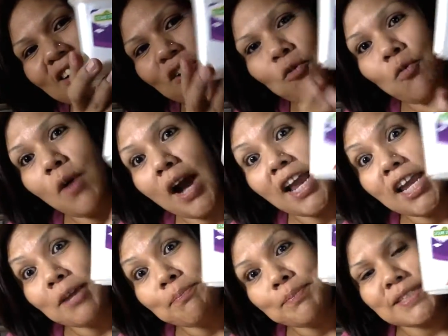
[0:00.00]

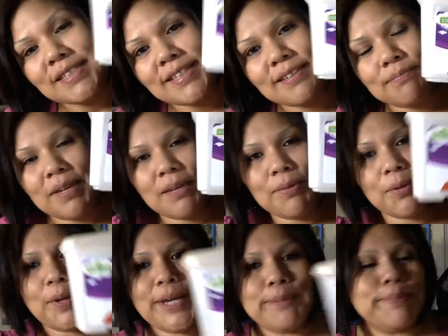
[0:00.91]
Wipes! Baby
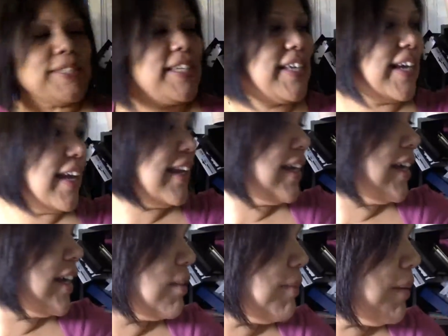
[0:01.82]
wipes. Any
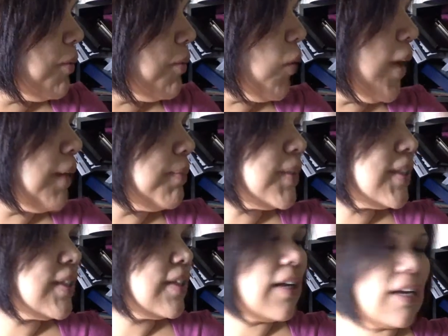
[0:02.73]
kind of baby wipes.
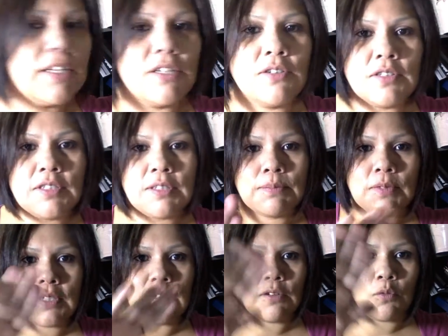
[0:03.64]
I use them
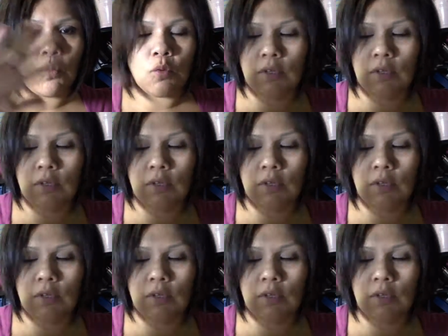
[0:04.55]
to,